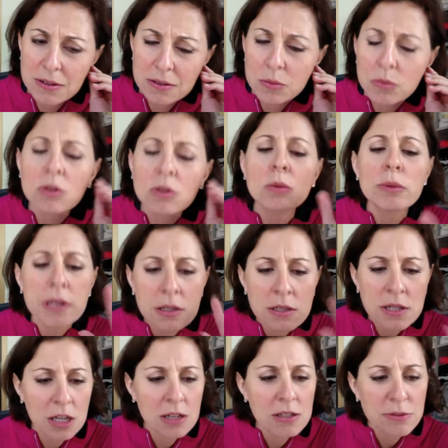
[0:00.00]
well, we can
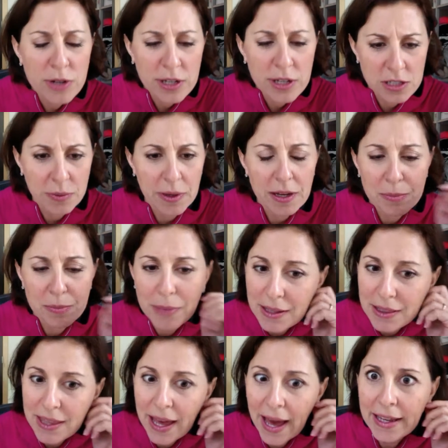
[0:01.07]
talk. It's for next week,
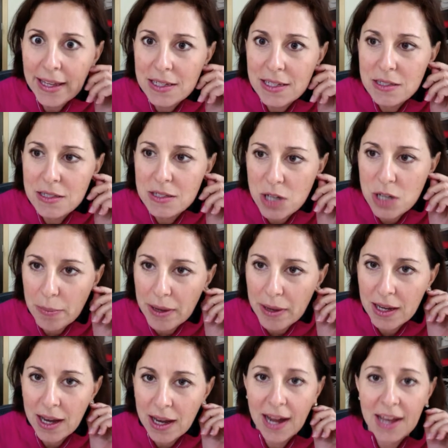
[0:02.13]
but that is the
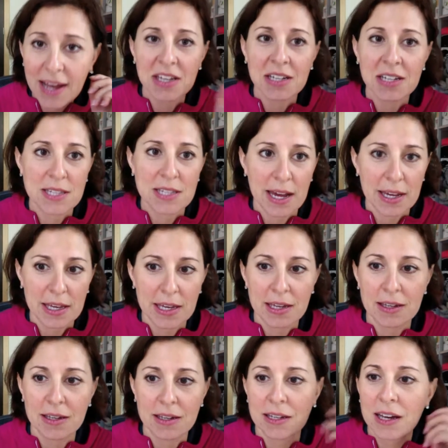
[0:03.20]
topic. I think it's tacky.
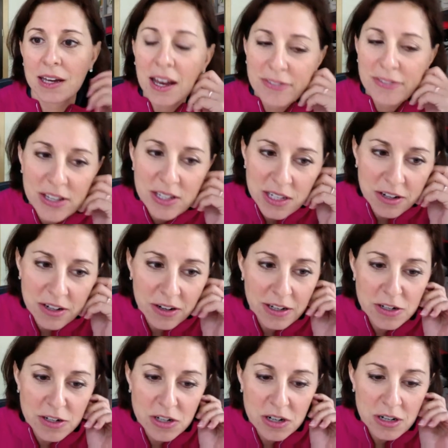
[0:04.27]
If I see your
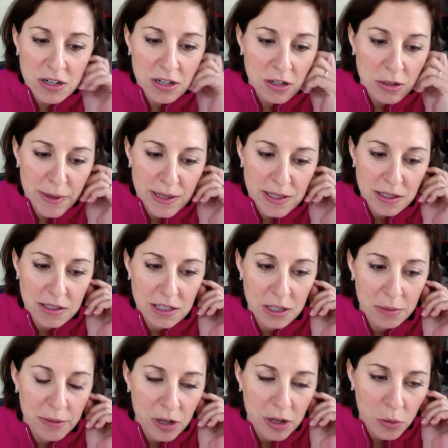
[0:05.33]
undershirt, you're basically
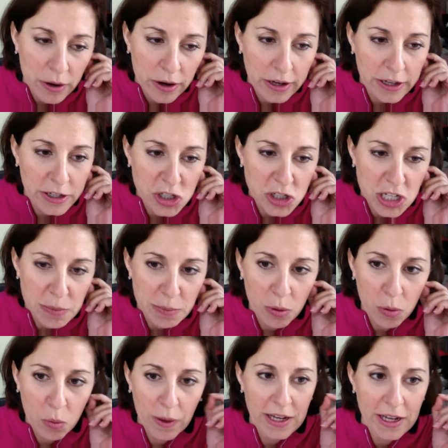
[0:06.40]
telling me you're wearing a cheap
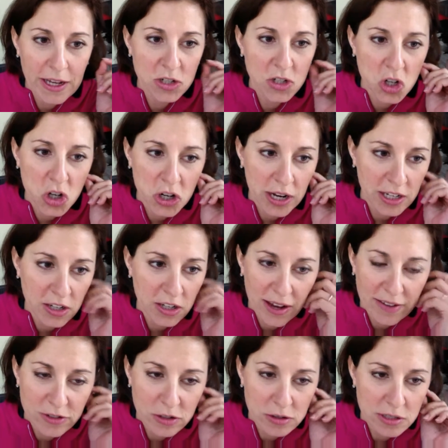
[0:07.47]
white shirt and you
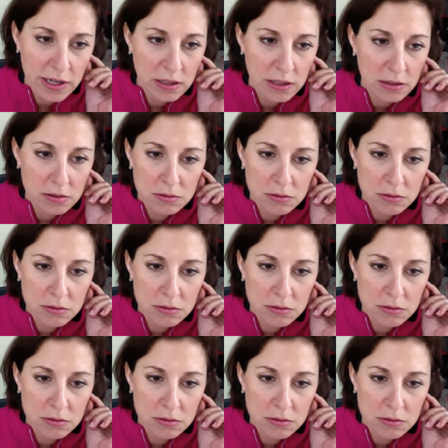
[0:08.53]
have no style.